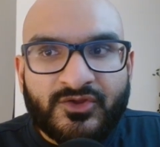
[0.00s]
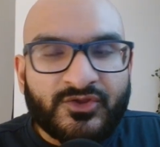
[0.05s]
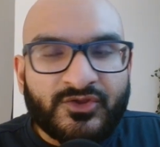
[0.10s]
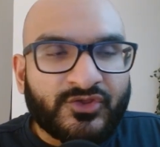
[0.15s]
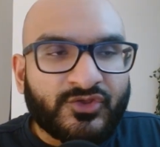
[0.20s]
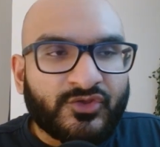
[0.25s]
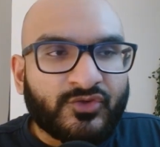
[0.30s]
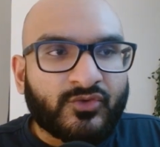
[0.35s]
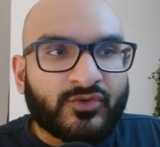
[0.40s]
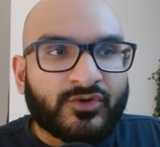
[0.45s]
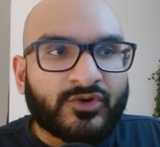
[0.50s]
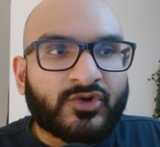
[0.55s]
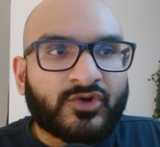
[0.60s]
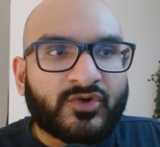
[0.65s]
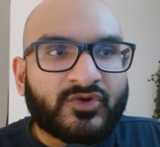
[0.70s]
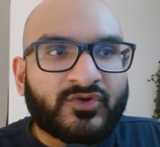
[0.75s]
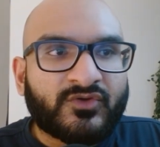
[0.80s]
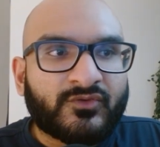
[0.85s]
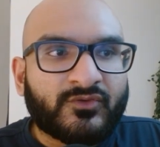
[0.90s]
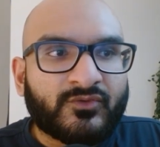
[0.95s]
you're
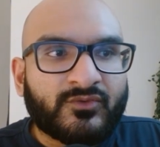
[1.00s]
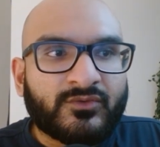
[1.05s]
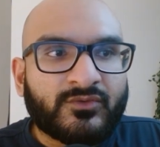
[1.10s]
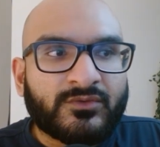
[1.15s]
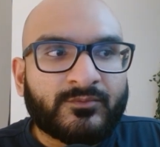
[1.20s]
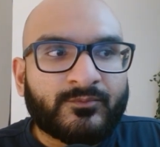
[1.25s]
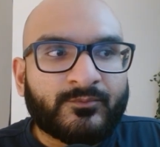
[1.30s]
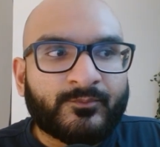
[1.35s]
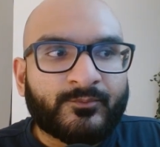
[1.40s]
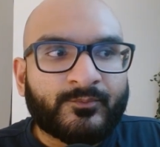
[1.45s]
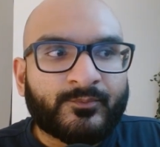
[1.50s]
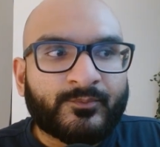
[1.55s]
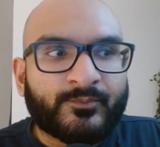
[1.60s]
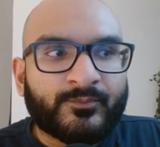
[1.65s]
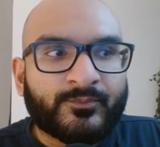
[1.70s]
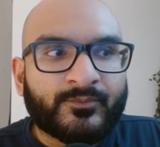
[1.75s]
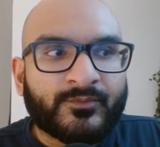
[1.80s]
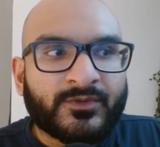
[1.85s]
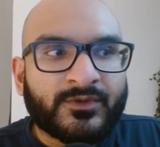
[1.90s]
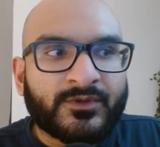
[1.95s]
going to
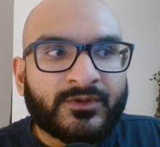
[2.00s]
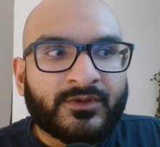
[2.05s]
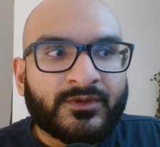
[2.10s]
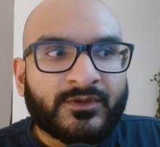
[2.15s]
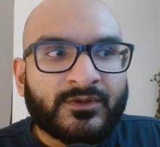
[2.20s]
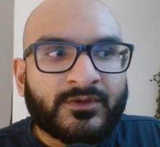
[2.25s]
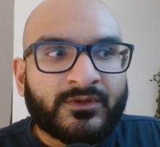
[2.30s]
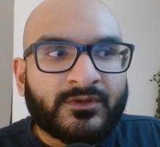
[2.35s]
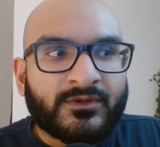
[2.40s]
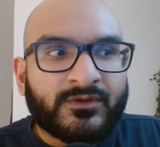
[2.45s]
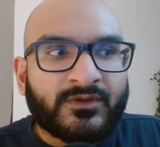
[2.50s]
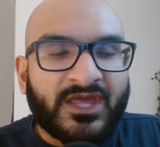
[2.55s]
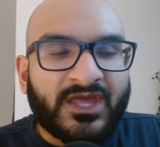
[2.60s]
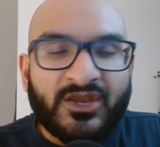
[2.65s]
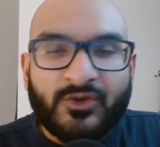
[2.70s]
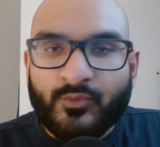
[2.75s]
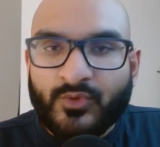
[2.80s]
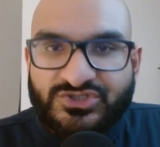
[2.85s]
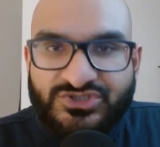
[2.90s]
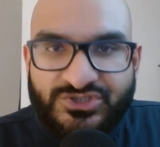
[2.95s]

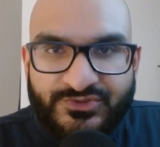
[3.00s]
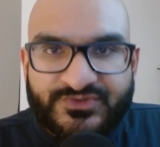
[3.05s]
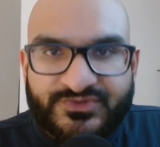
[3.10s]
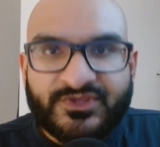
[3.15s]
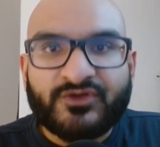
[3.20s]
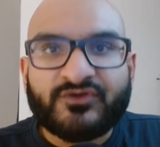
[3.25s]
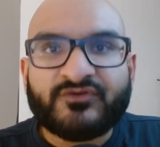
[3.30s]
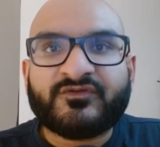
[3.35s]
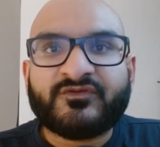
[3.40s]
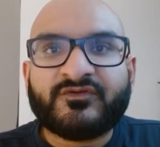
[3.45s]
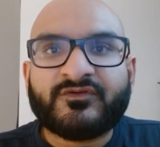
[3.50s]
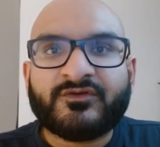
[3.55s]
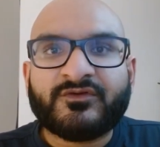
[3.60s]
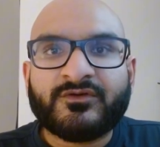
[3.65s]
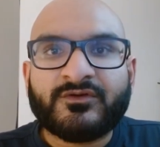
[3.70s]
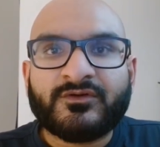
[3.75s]
enrich yourself